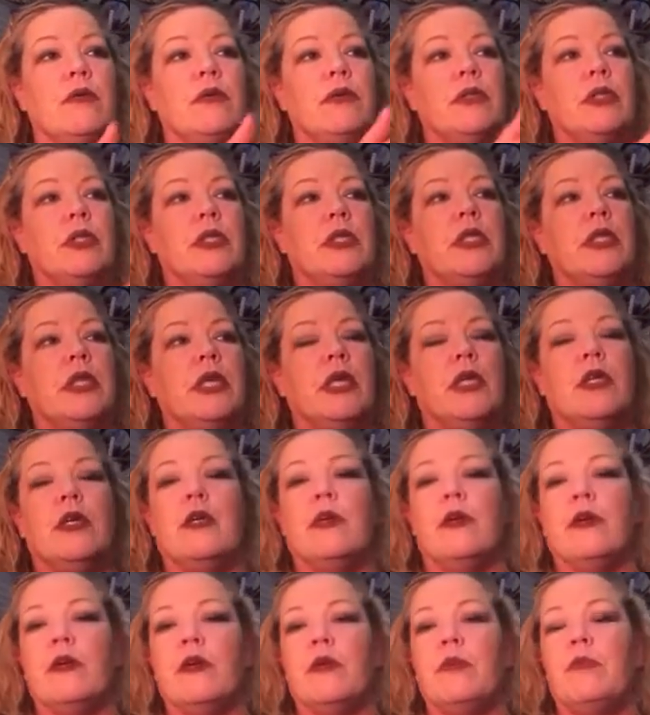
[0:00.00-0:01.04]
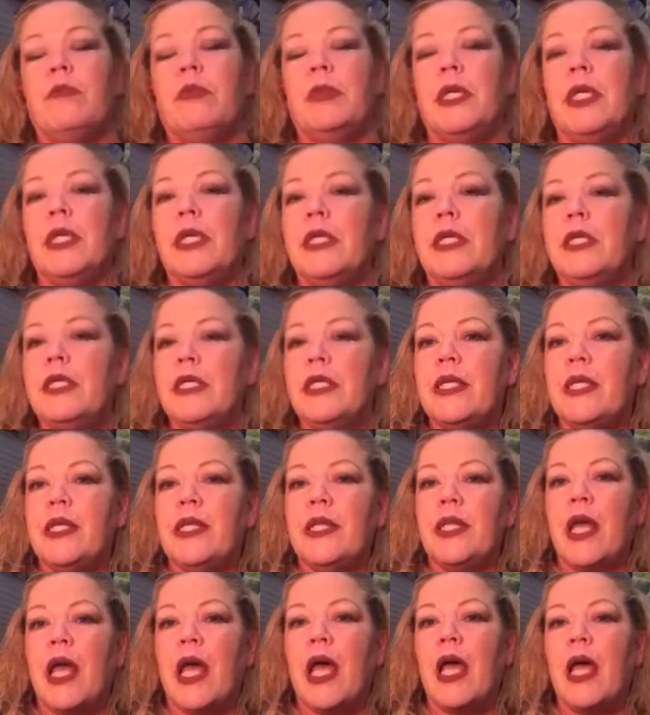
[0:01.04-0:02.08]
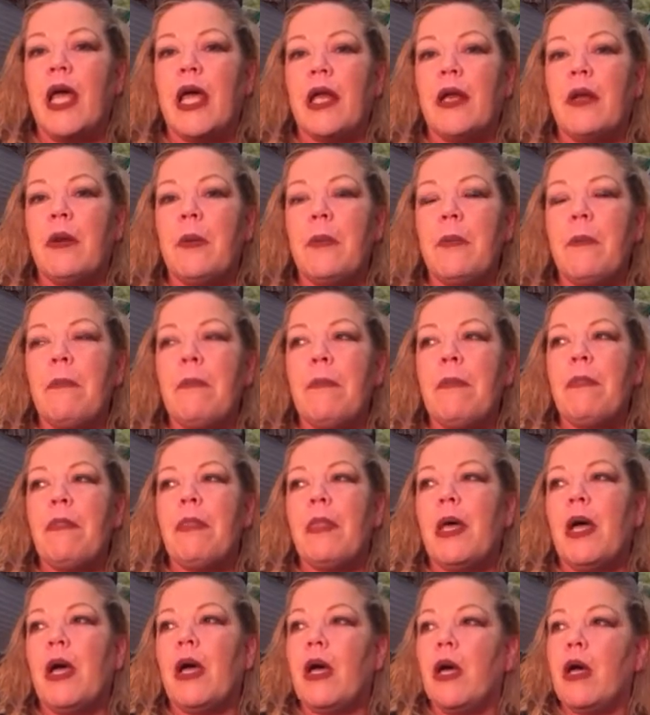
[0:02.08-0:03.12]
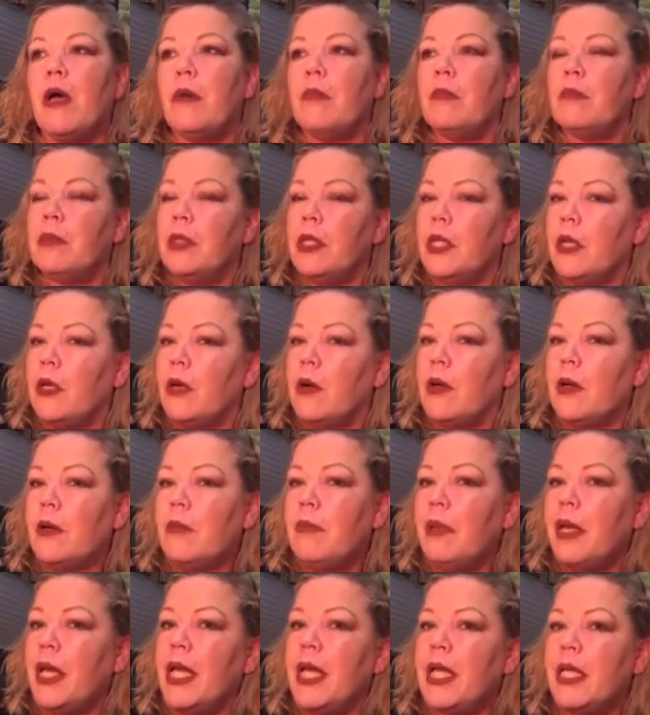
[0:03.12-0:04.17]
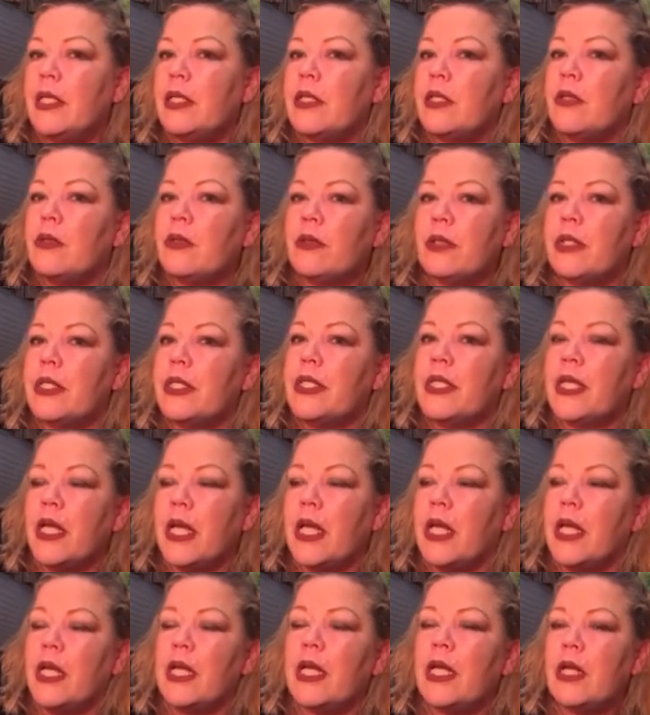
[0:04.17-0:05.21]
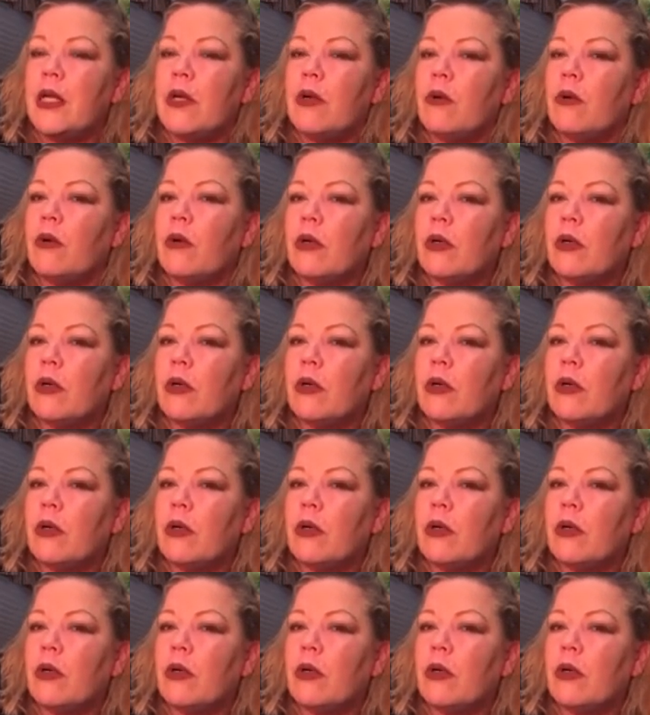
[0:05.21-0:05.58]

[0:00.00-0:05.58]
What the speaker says: stick your bins in that, and paint it or stain it